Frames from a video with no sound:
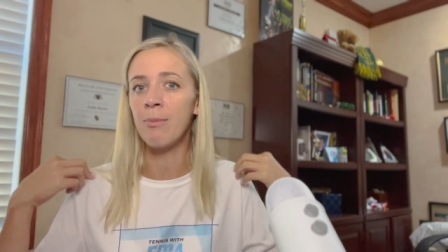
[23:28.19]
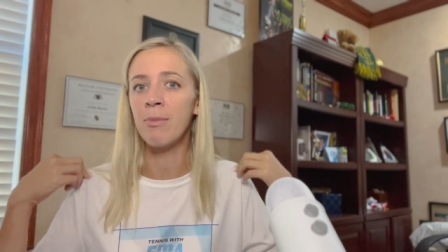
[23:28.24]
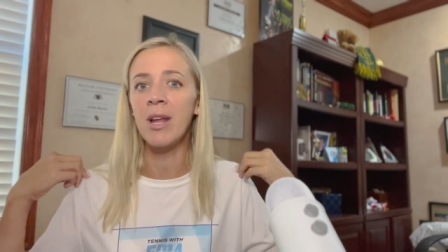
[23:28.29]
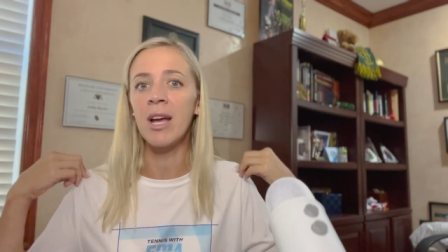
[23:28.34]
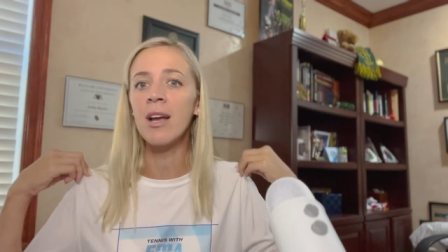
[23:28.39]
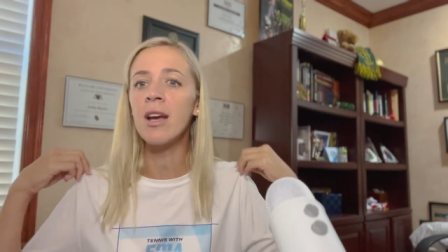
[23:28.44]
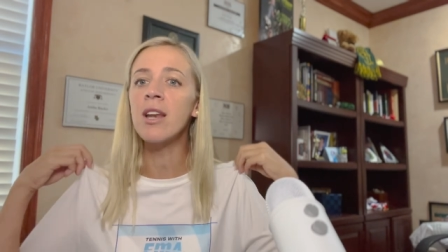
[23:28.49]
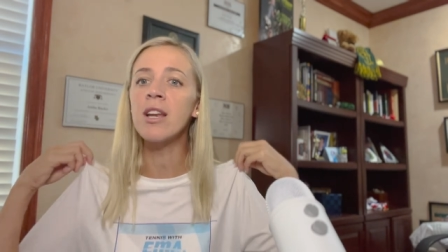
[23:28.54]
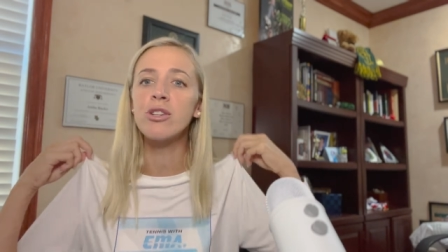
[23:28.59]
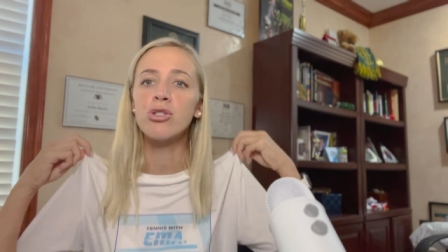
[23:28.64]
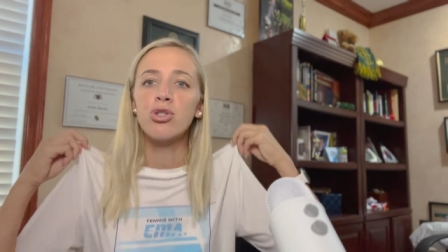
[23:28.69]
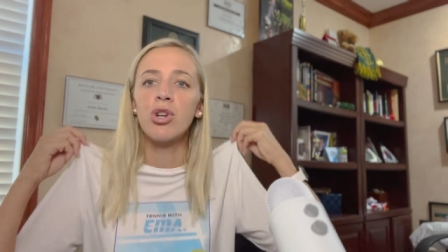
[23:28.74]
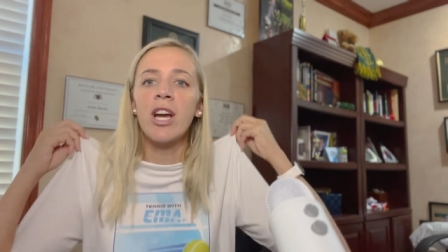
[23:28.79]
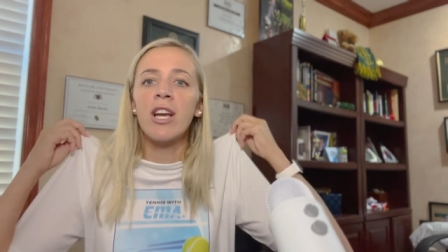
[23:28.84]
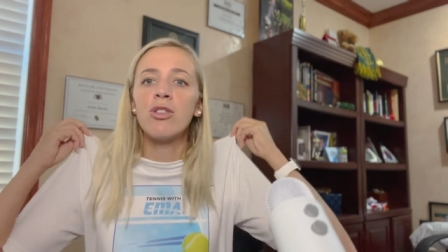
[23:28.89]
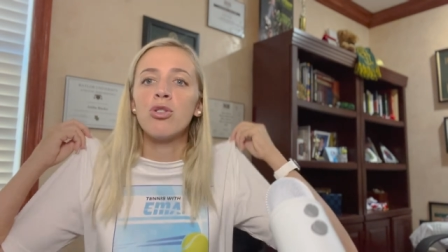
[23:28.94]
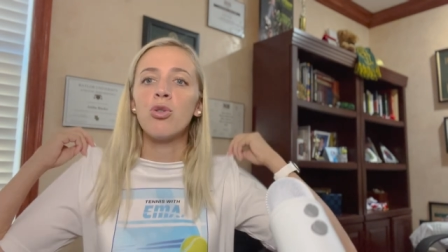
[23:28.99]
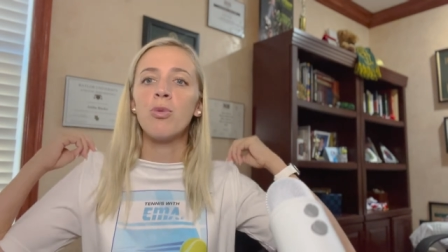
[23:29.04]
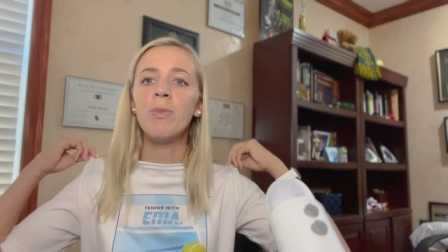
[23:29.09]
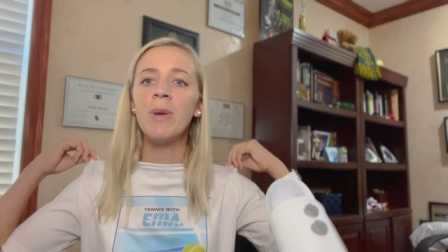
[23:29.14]
I'm not going to
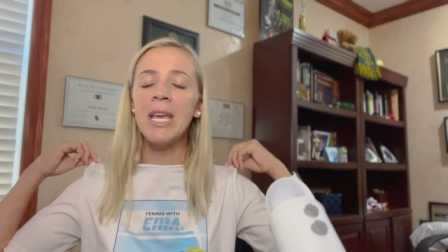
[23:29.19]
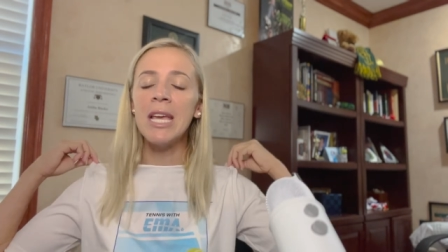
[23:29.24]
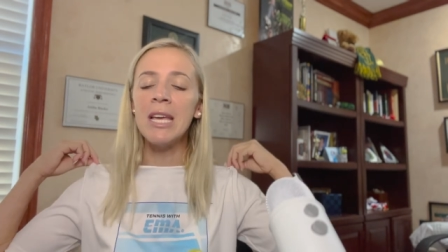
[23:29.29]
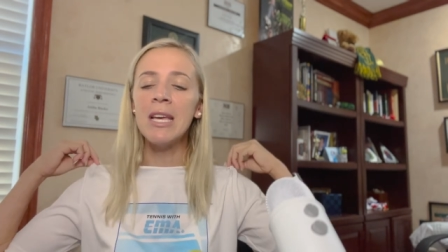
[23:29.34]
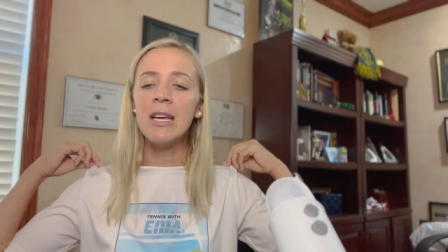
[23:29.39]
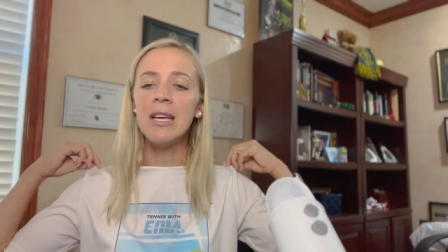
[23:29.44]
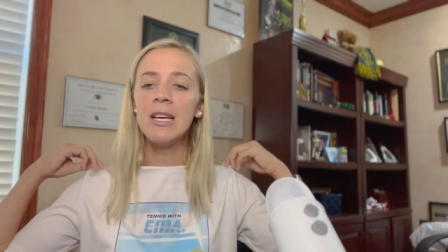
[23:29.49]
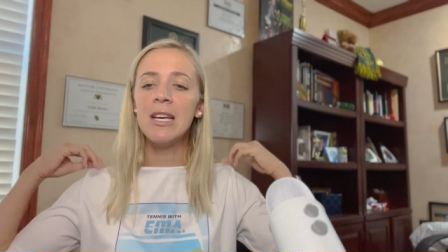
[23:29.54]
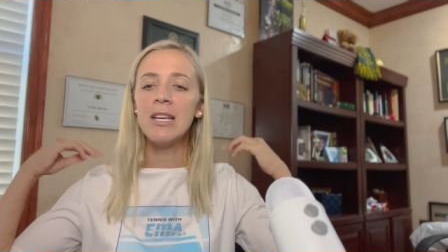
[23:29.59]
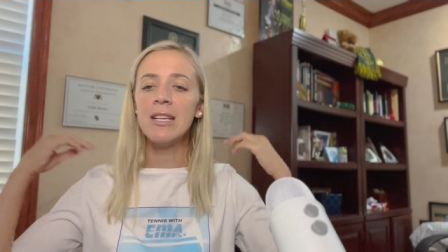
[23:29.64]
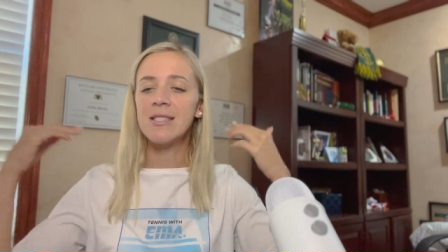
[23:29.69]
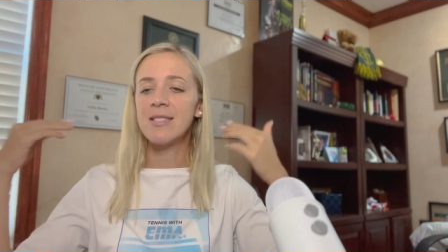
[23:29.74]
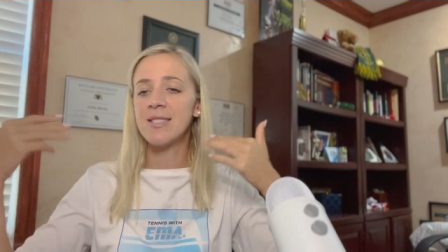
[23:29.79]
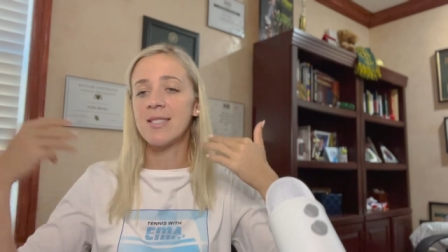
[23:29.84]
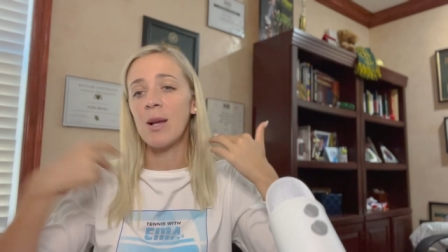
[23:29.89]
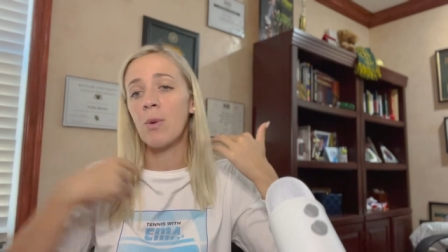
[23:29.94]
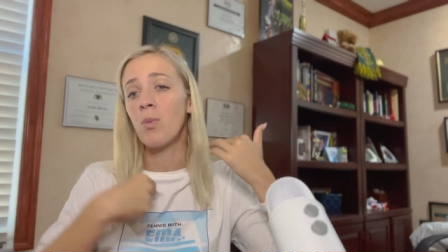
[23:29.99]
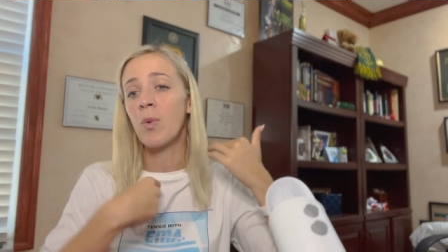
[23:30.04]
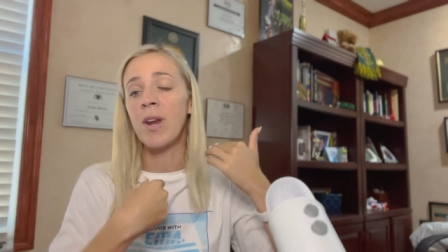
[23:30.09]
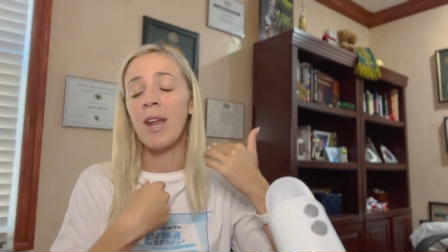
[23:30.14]
try to be
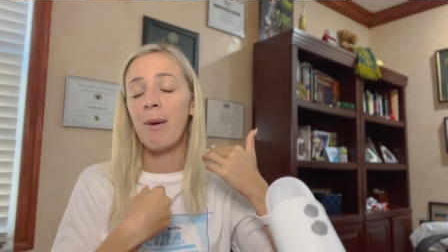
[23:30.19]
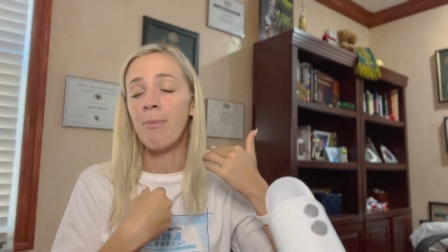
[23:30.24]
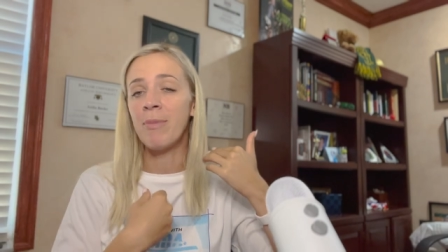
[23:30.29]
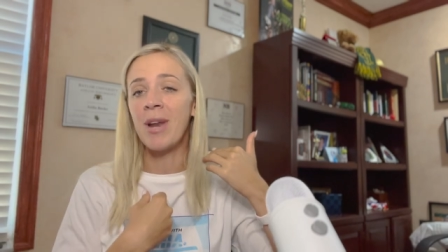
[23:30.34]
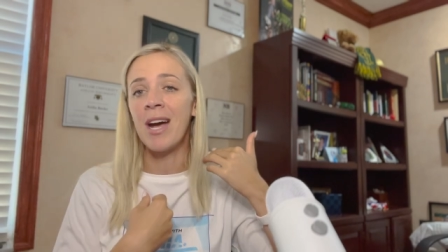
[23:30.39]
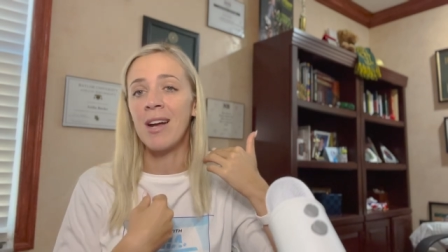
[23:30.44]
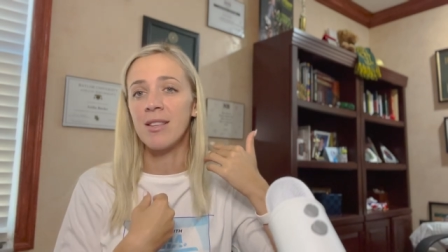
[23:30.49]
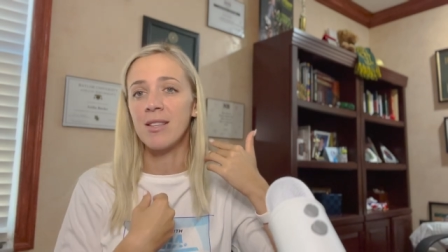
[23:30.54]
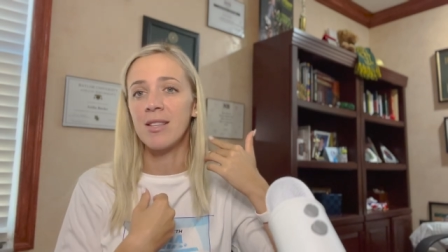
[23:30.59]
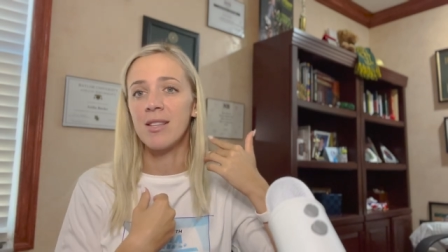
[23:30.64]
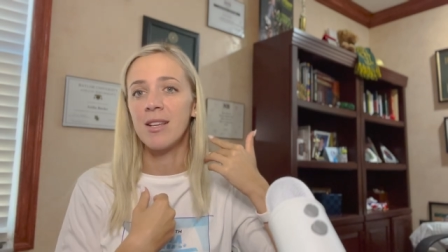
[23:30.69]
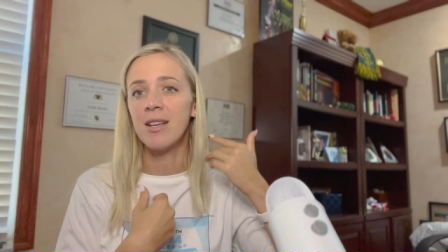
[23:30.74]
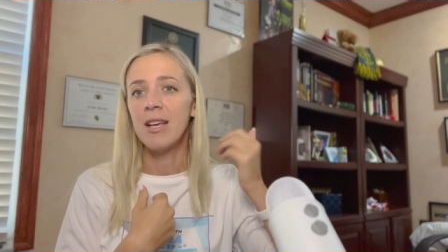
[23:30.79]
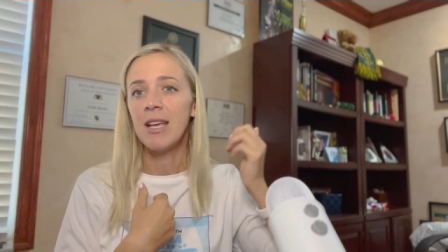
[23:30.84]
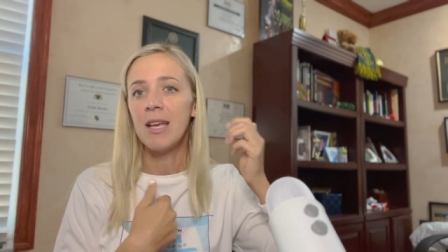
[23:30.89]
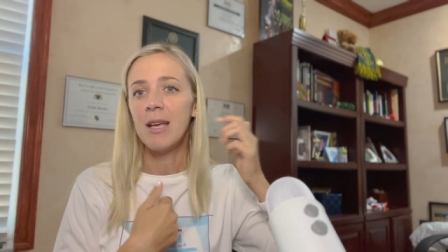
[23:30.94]
someone I'm not.